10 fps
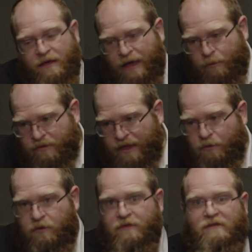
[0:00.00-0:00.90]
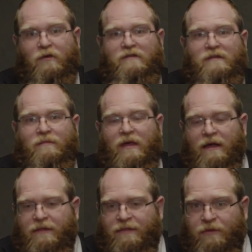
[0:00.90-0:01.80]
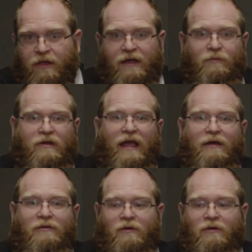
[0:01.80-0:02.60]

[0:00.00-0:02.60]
and with that, all the schusim that the malachim were gathering